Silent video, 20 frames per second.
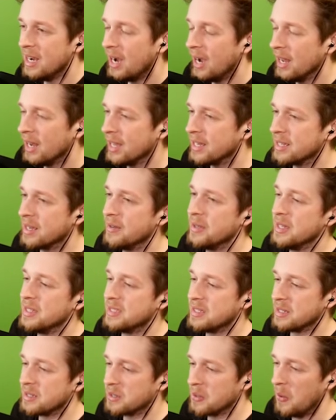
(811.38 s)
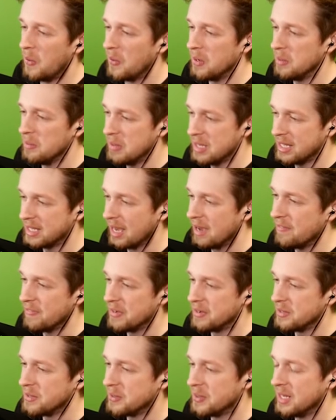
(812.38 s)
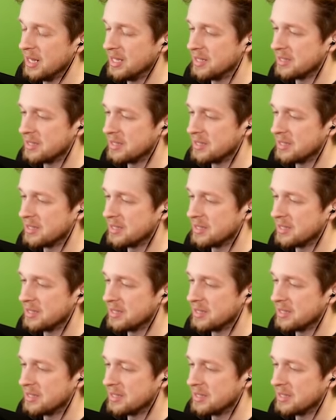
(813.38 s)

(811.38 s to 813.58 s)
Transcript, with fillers: I like how they said, call me Kevin as well.